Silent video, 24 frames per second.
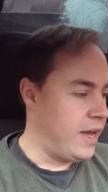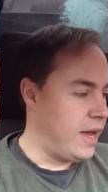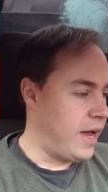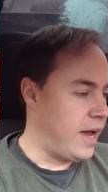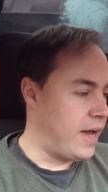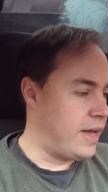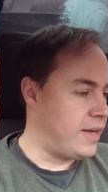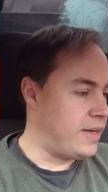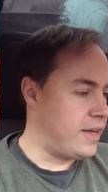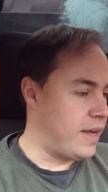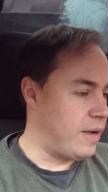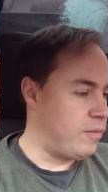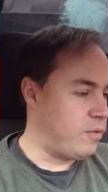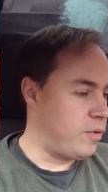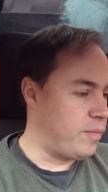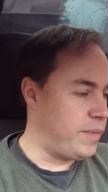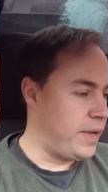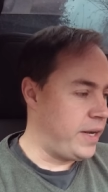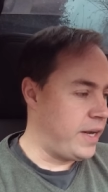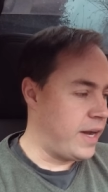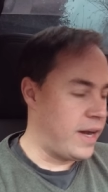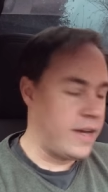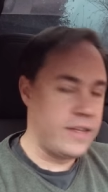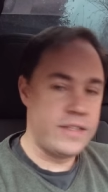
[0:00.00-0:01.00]
And it will
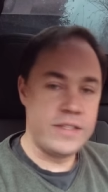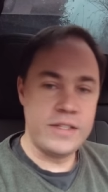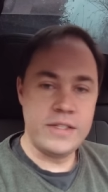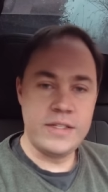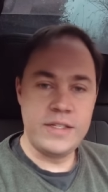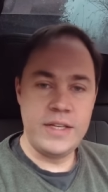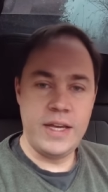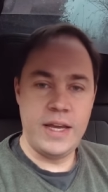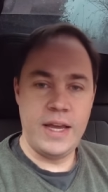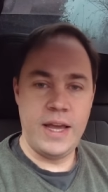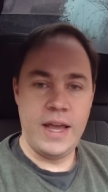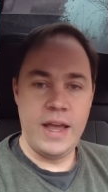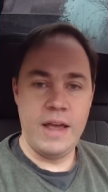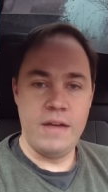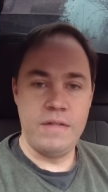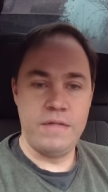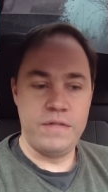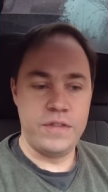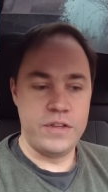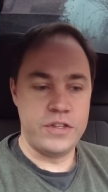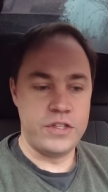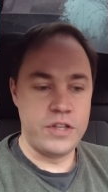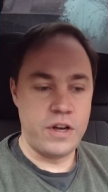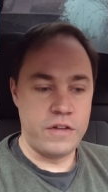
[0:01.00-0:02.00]
be nice to see
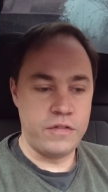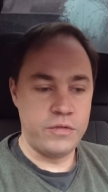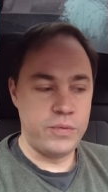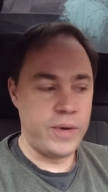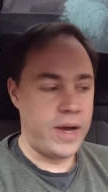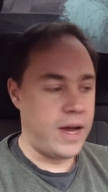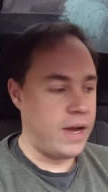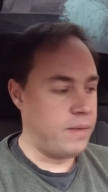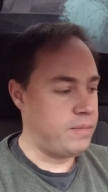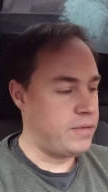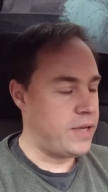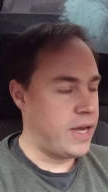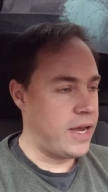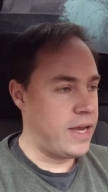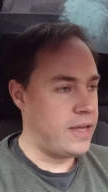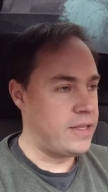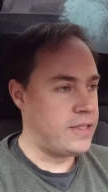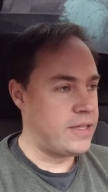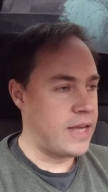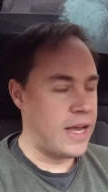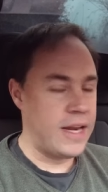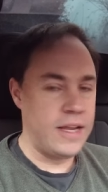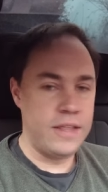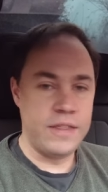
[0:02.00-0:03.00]
if the software
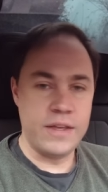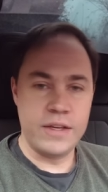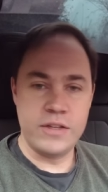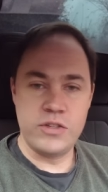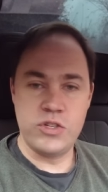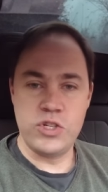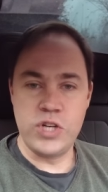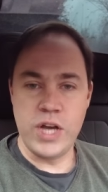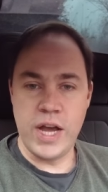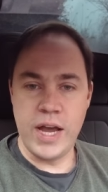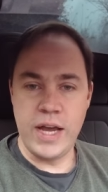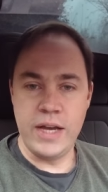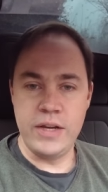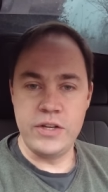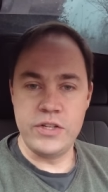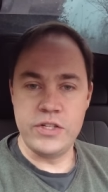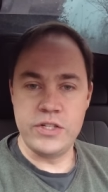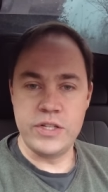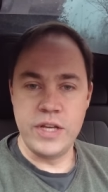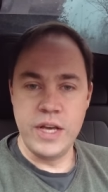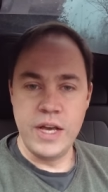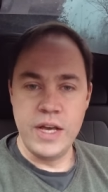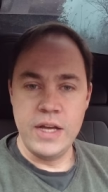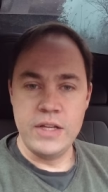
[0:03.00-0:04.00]
updates, anything has
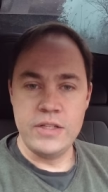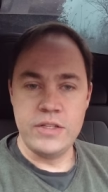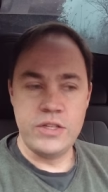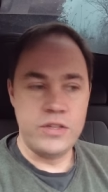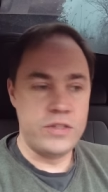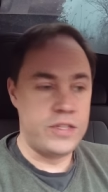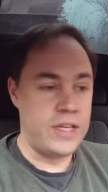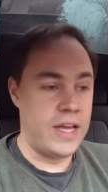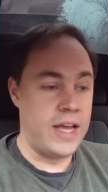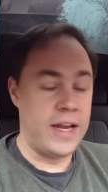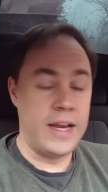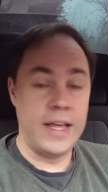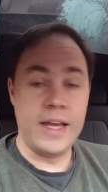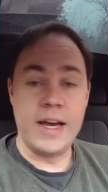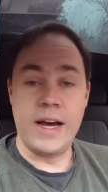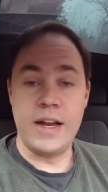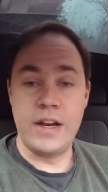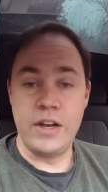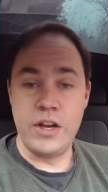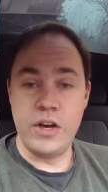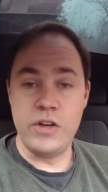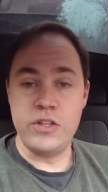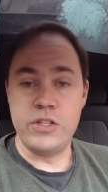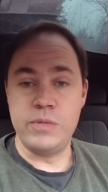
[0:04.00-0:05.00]
changed, to see any
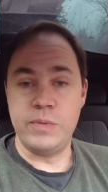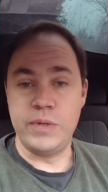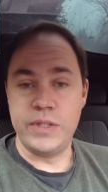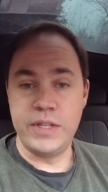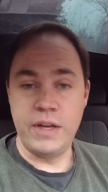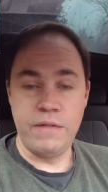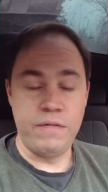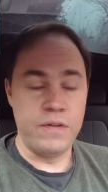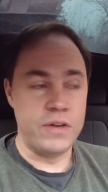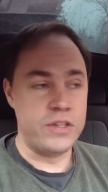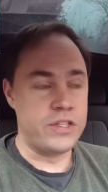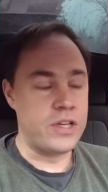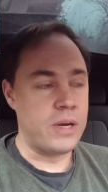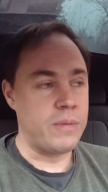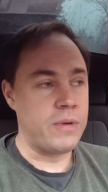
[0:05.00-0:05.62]
kind of noticeable difference.